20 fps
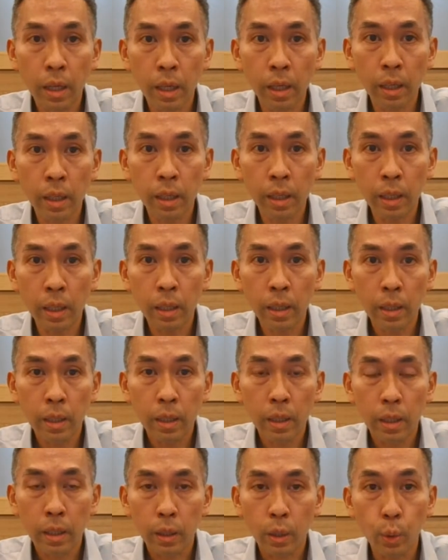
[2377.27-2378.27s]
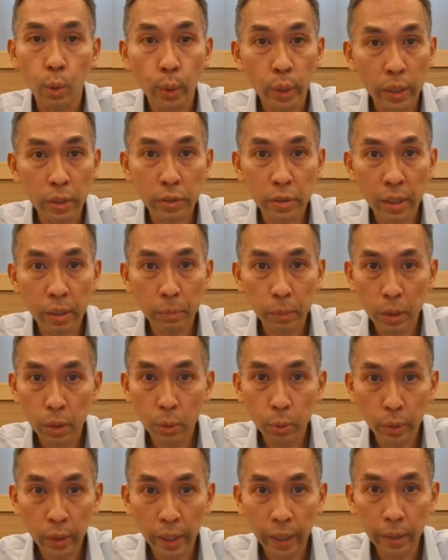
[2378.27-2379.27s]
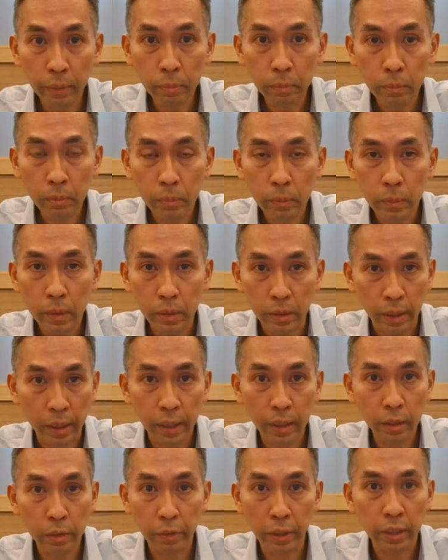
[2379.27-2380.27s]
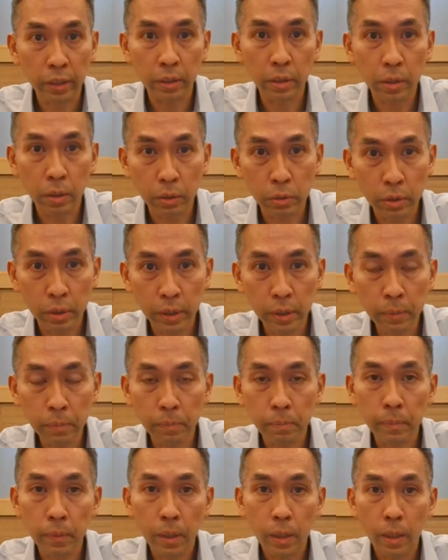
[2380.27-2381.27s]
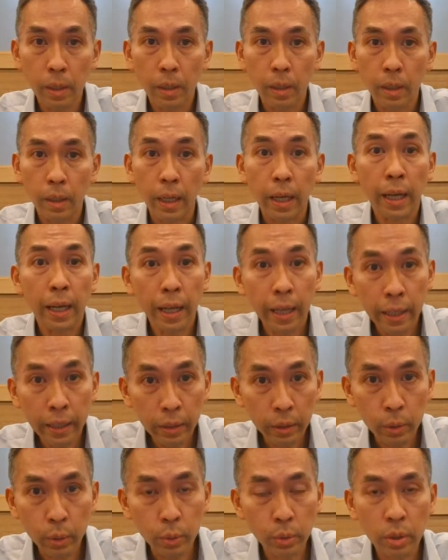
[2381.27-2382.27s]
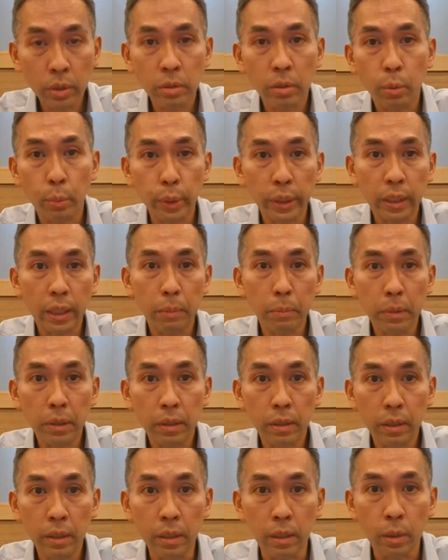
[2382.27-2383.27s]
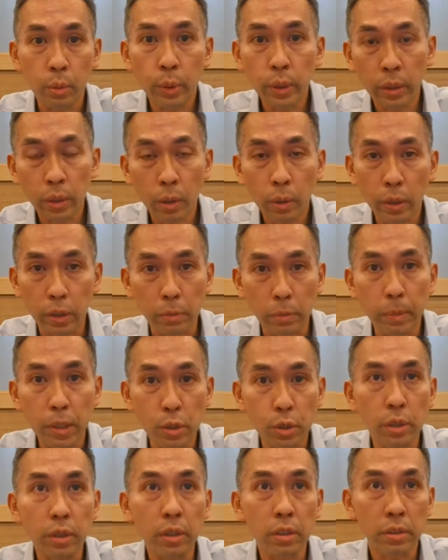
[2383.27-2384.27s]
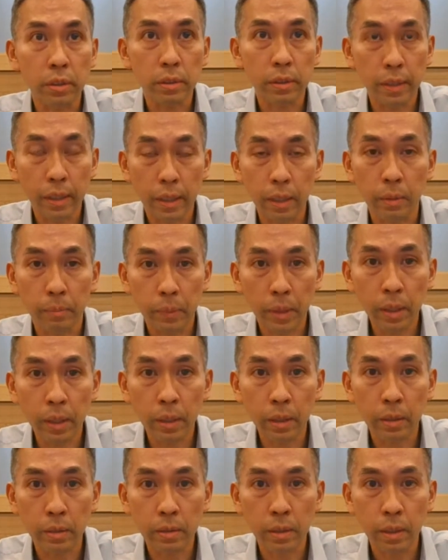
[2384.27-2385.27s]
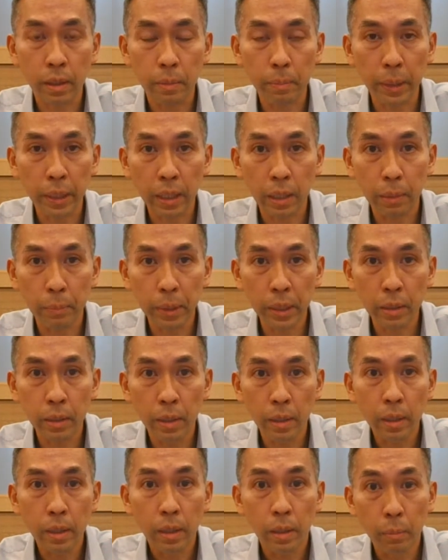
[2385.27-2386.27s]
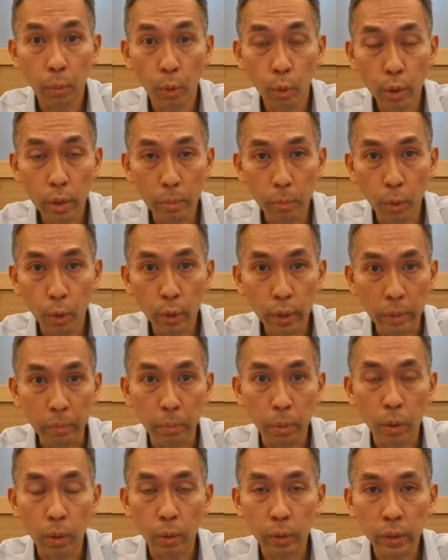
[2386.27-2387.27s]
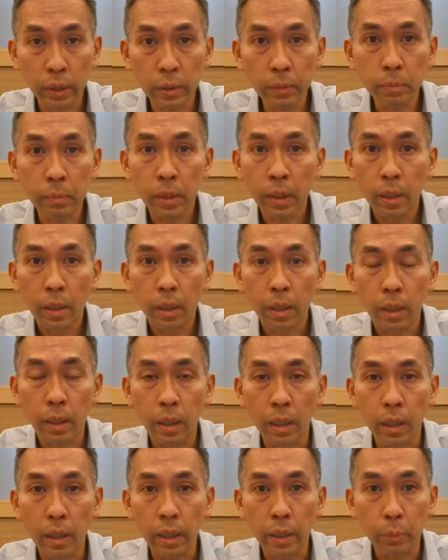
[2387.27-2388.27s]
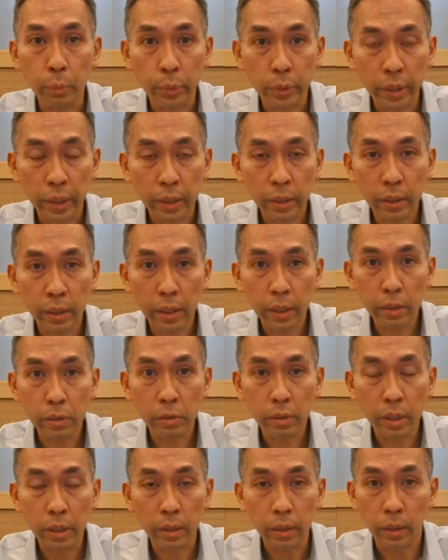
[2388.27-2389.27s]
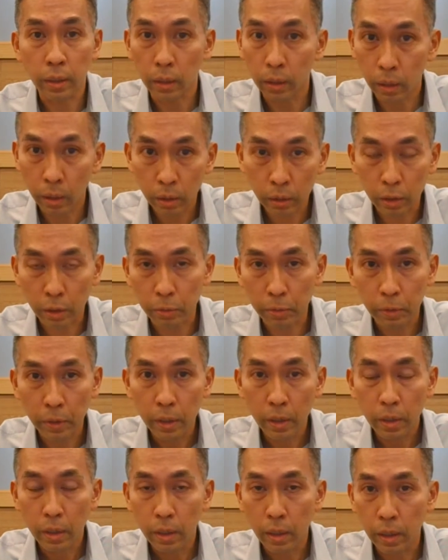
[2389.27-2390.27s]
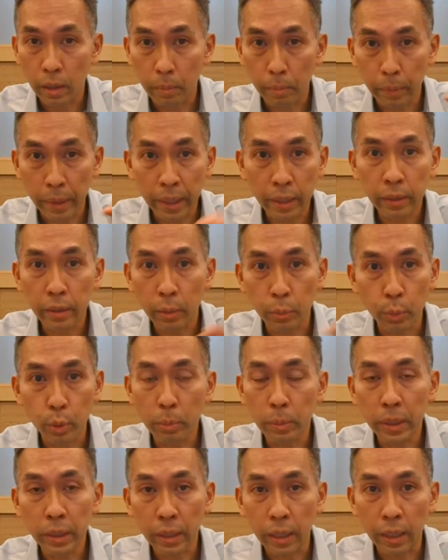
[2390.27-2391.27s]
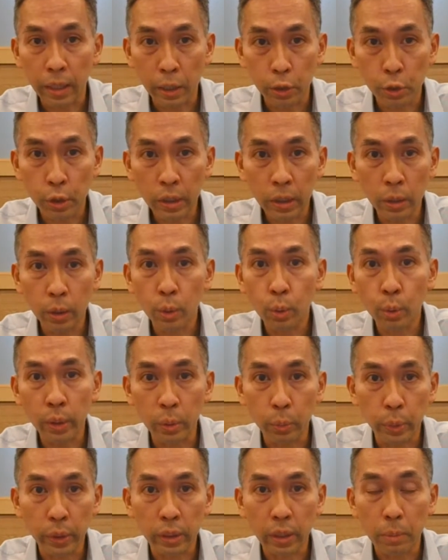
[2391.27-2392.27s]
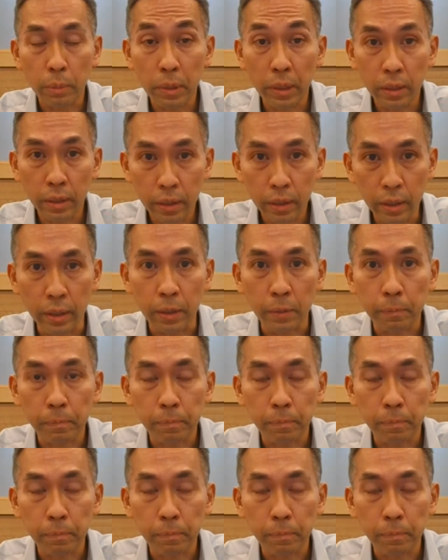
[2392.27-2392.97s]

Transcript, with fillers: uh, coenzyme Q10 is a kind of antioxidant, high doses of vitamin D, Hui Tong has mentioned it just now, uh, is uh, becoming more and more important. Uh, and we recognize that a lot of uh, men and women are actually low in vitamin D.